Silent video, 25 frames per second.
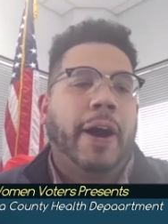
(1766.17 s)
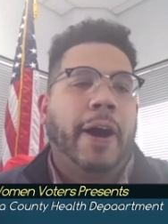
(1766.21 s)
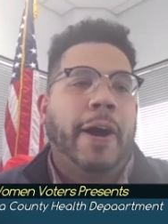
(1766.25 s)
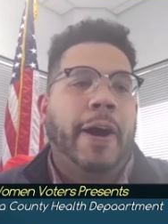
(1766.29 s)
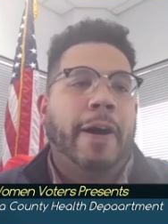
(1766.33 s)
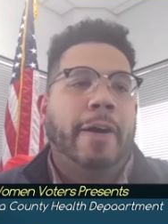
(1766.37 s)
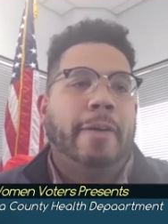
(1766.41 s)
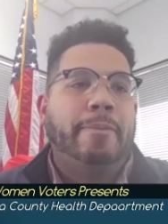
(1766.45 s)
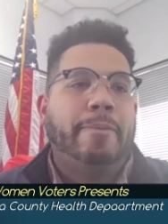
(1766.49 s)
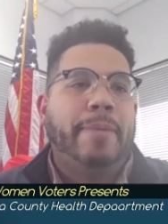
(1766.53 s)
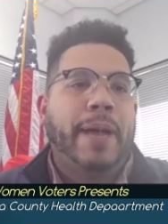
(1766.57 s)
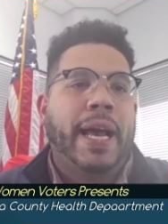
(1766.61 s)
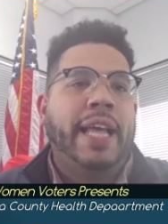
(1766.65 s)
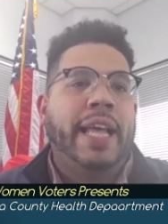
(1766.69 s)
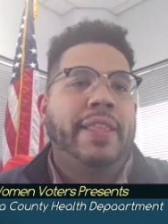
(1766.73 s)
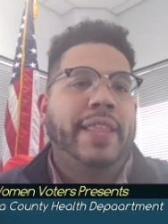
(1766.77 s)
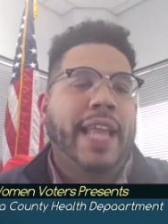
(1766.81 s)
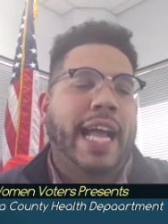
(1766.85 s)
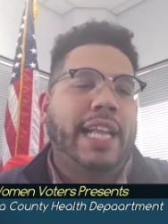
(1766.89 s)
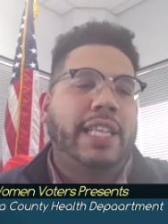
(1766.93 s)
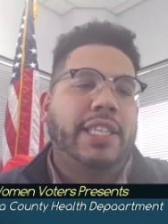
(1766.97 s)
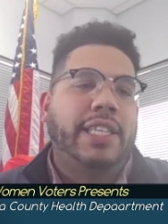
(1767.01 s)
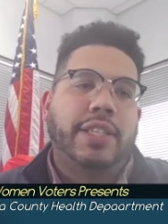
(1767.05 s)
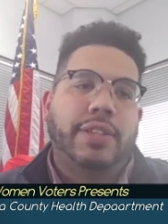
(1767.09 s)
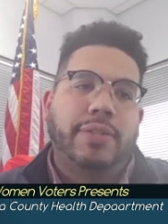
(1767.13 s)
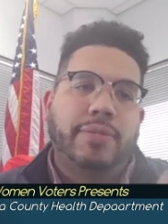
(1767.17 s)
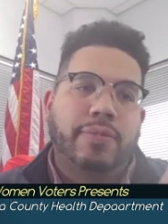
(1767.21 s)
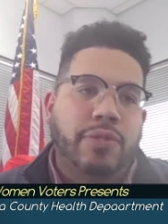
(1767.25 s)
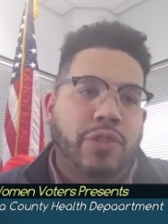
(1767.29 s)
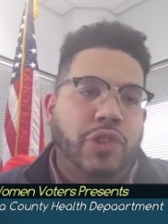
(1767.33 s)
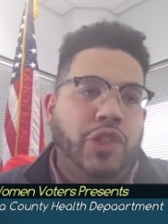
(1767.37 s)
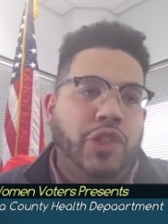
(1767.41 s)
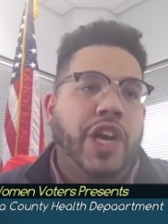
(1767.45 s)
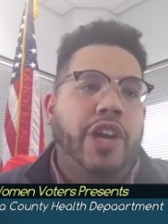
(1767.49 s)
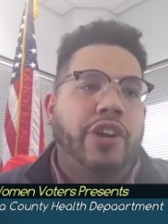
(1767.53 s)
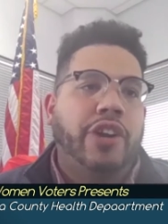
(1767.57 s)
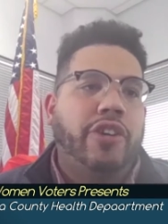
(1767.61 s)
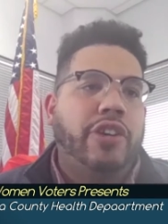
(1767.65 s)
Um, and that's
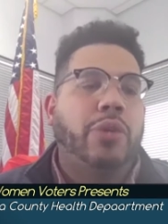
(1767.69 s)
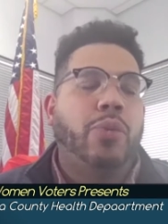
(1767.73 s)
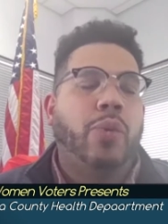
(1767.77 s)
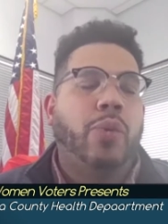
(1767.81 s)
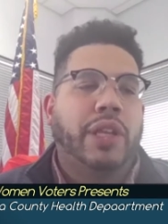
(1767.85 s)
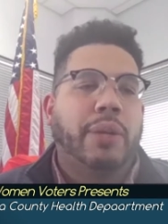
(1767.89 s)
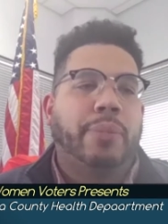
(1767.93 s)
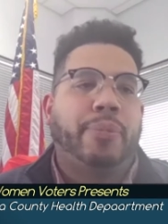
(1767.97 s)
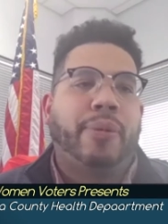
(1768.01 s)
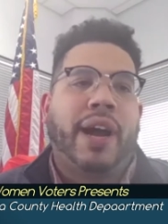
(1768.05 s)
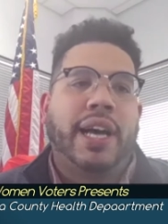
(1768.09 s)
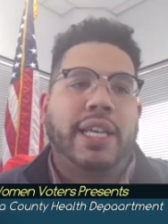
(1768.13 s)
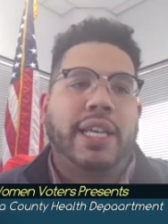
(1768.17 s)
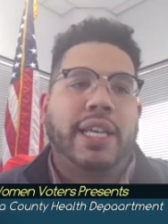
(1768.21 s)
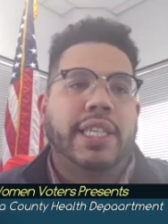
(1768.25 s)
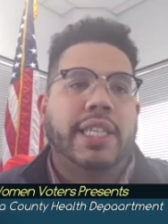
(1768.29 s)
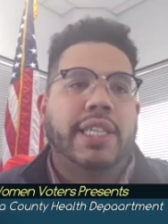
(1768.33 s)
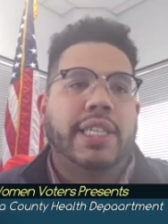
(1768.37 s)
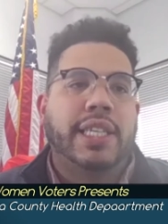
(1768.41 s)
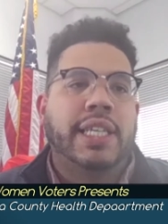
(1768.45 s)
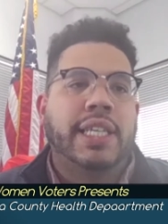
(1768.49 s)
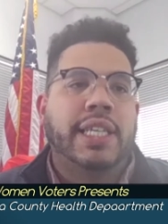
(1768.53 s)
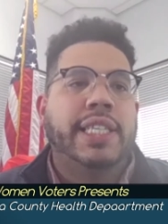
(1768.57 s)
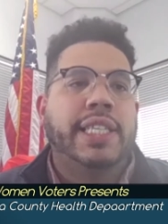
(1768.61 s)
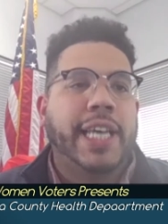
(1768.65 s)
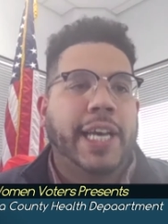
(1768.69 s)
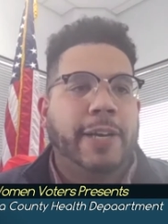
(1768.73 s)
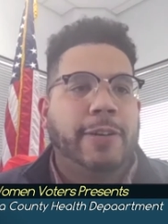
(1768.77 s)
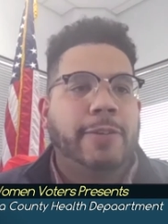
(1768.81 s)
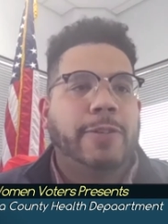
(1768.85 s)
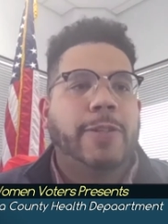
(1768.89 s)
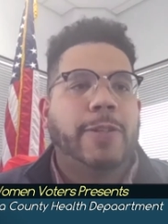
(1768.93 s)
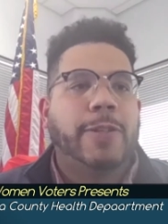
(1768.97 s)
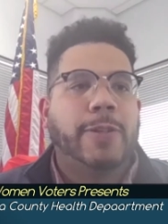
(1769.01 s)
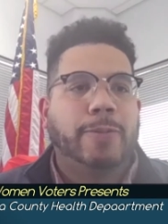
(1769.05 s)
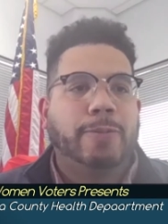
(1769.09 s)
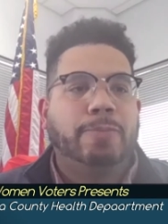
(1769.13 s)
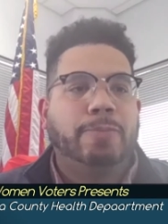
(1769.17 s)
generally what the process
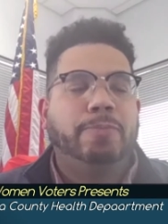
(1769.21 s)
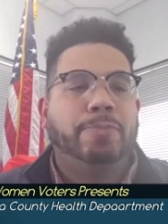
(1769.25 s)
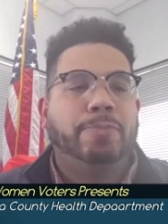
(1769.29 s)
entails.